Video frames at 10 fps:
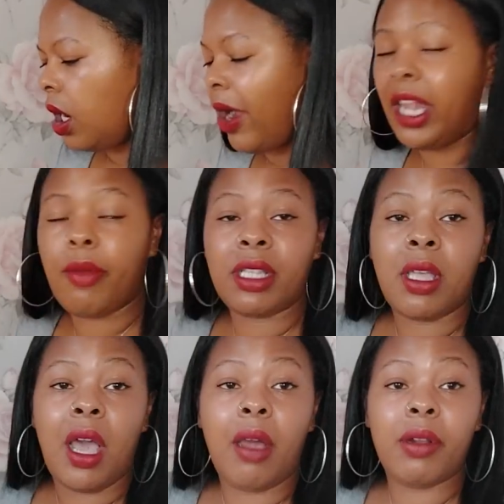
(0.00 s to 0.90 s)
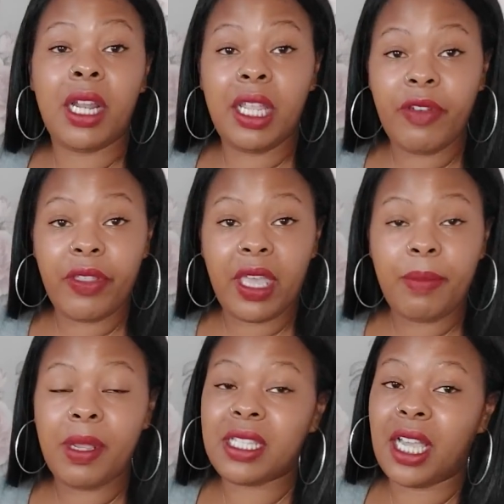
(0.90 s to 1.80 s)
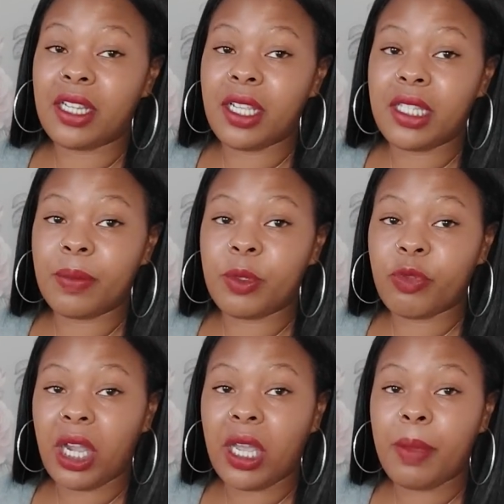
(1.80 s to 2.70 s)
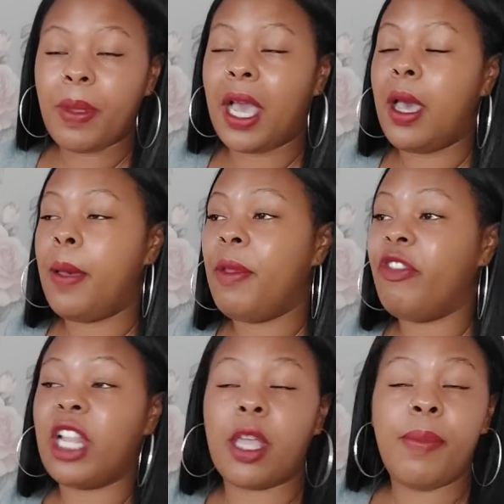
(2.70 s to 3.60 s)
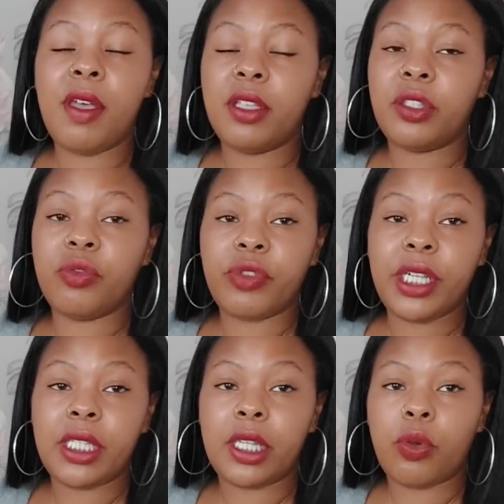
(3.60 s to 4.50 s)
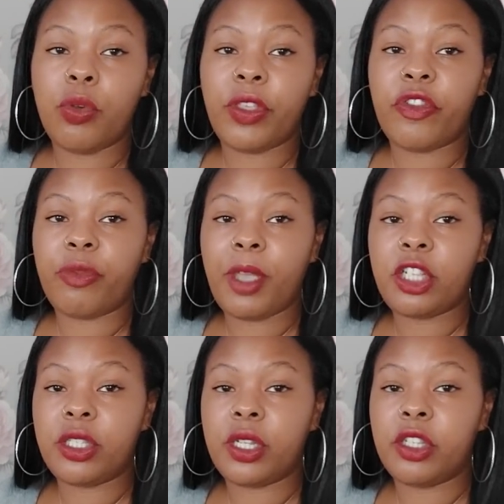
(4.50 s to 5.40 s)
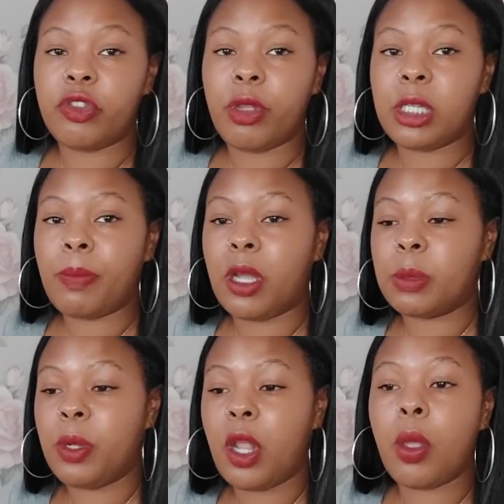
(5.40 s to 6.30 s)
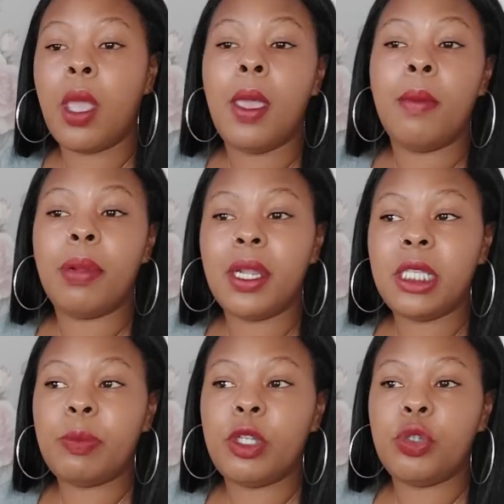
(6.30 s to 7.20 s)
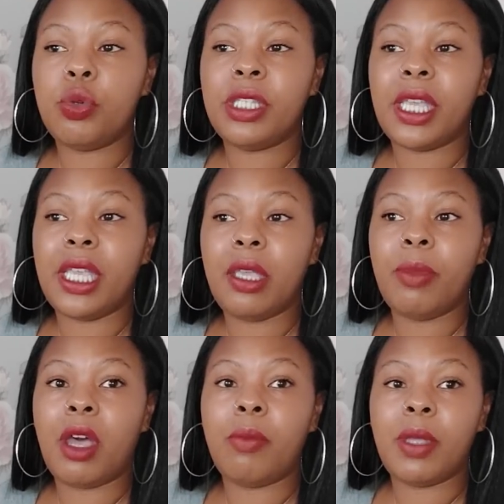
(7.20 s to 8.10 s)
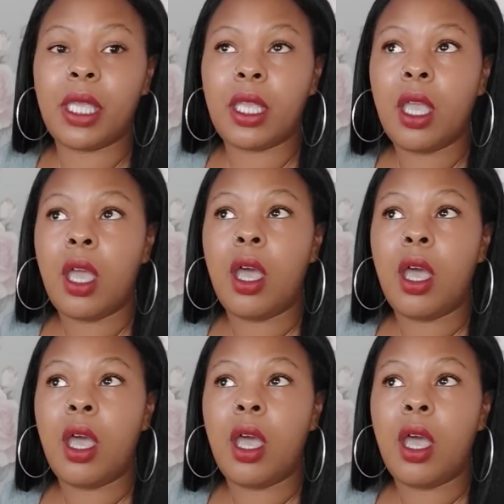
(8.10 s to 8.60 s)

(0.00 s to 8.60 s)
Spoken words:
All right, anyways, I'm going to leave it there. Please like, share, subscribe. If you'd like a personal reading, all the information's in the description box below. Please be sure to email me